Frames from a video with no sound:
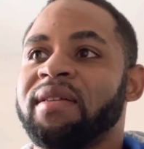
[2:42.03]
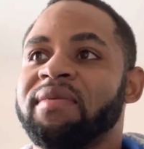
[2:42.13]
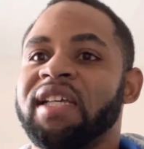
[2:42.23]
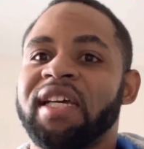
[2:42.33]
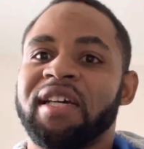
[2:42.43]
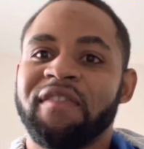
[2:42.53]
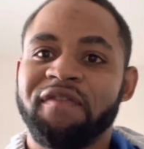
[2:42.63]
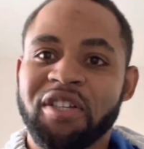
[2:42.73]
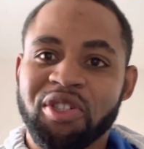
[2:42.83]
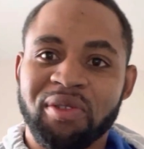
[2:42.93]
they
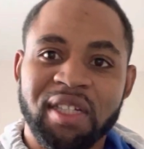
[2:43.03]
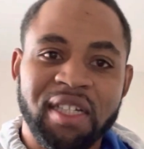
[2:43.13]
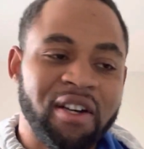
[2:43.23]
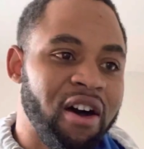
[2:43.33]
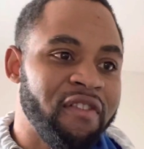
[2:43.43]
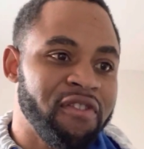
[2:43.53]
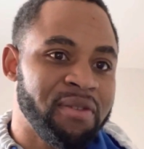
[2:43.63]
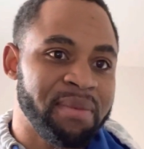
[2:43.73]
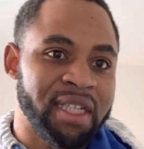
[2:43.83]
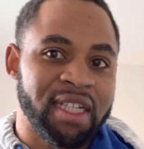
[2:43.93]
officially
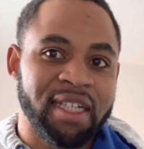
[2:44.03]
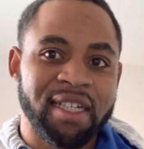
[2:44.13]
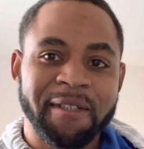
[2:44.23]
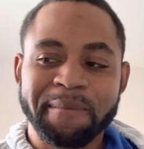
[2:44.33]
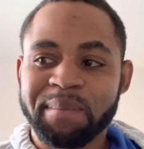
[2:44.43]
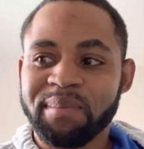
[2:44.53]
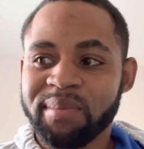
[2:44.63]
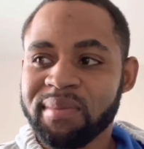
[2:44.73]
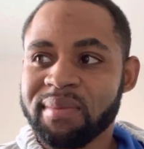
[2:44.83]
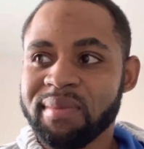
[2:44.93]
offered me
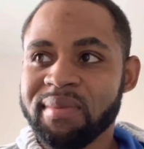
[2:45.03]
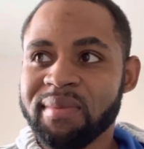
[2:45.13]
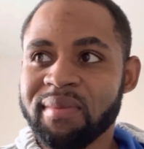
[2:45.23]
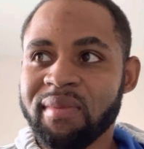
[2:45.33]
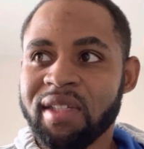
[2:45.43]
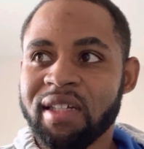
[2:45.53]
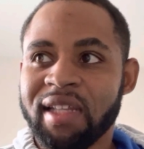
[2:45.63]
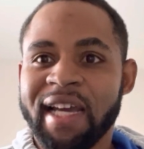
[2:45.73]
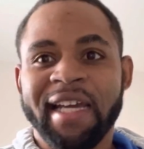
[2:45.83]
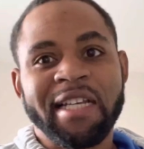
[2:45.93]

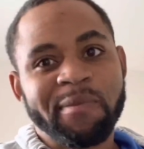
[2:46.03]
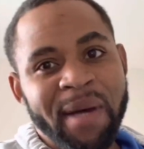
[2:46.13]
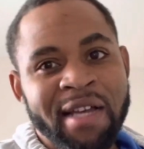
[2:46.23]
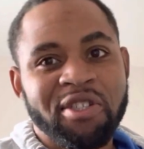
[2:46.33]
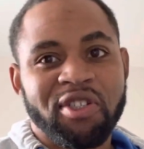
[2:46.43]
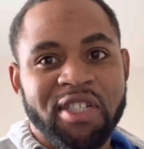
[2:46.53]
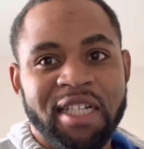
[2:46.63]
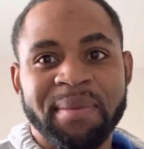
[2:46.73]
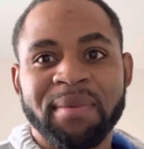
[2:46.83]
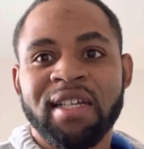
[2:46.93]
like a
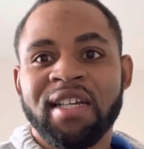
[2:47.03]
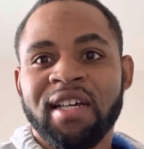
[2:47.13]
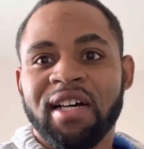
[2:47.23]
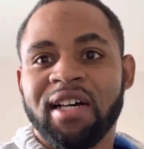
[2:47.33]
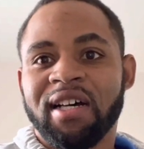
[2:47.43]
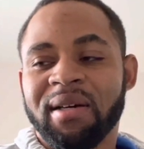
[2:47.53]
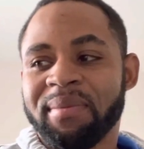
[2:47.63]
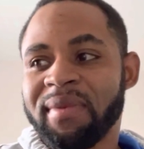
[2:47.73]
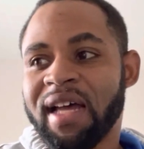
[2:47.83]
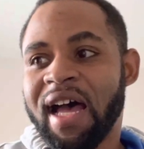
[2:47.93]
sponsorship.
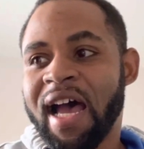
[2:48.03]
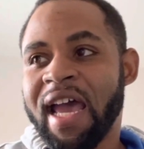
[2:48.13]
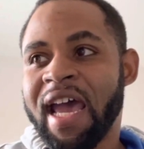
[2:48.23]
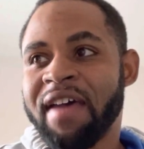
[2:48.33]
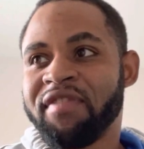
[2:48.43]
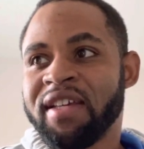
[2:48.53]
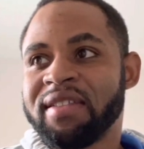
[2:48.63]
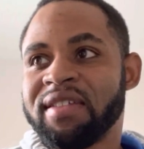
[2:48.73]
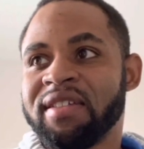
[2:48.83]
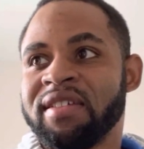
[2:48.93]
Um, I
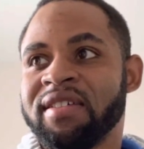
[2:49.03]
haven't